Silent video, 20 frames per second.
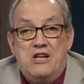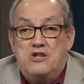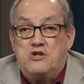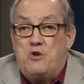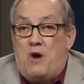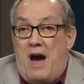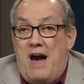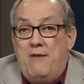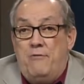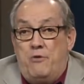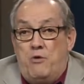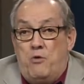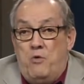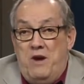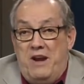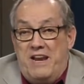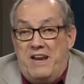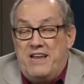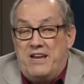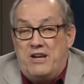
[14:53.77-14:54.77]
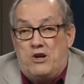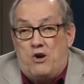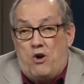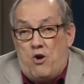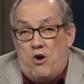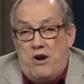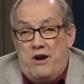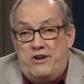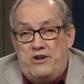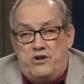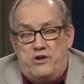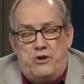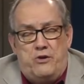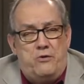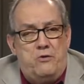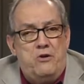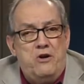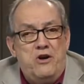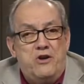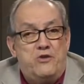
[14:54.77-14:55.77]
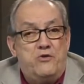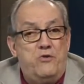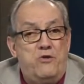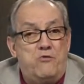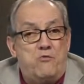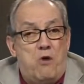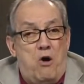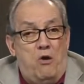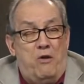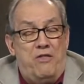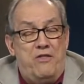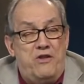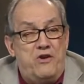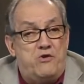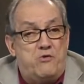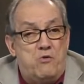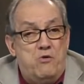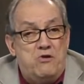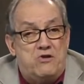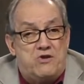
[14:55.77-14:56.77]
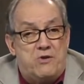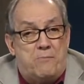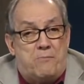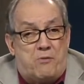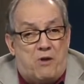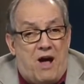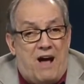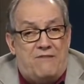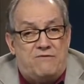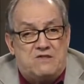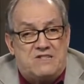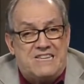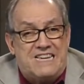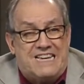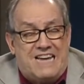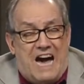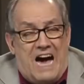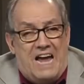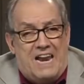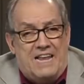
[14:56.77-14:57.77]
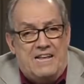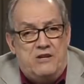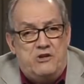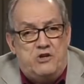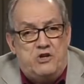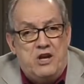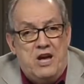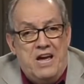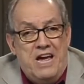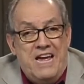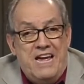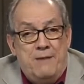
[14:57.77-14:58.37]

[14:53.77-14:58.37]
So I would really encourage you to enroll in the Jerusalem Prophecy College,